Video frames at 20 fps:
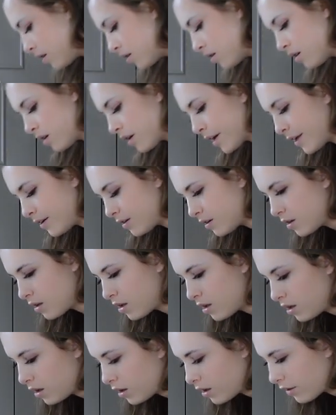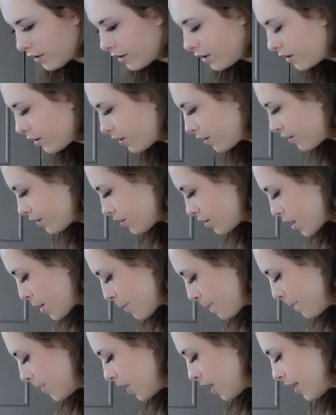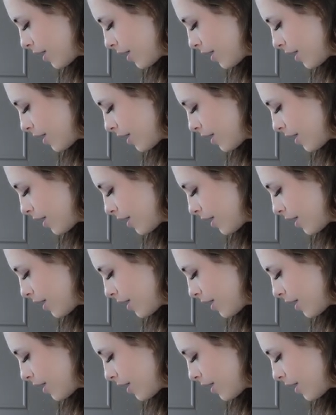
god. Look at her butt.